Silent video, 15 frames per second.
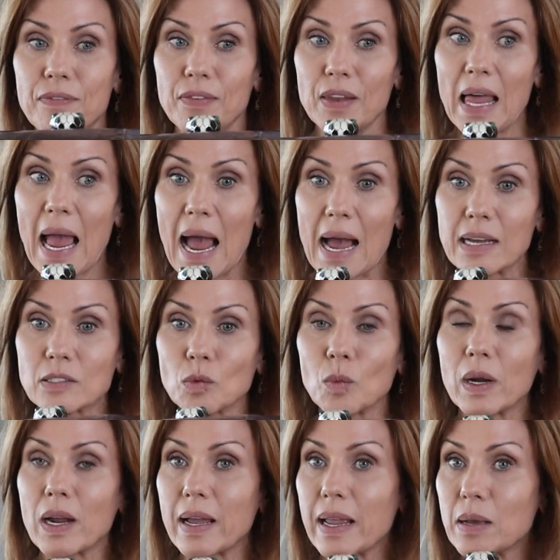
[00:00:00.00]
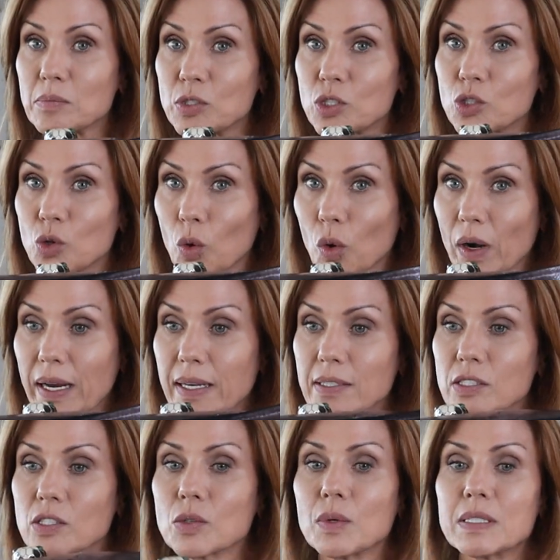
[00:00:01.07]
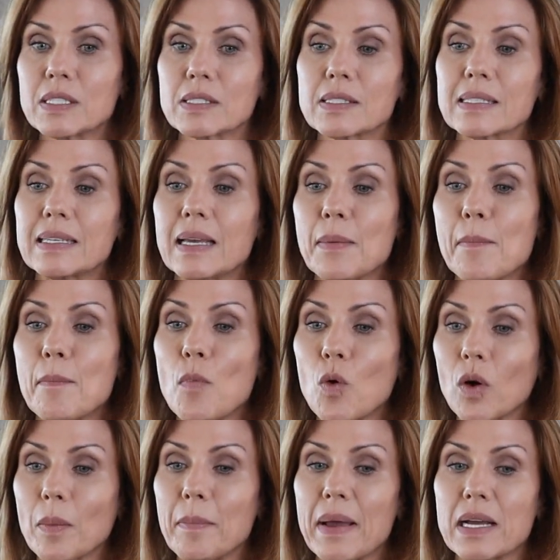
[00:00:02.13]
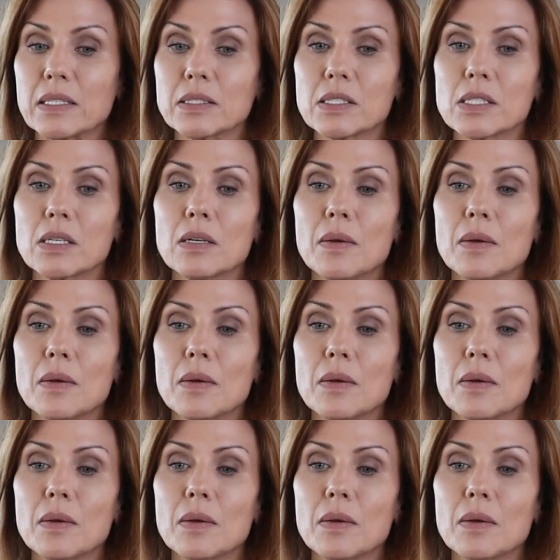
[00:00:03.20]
flat when I am storing it so it doesn't get more bent.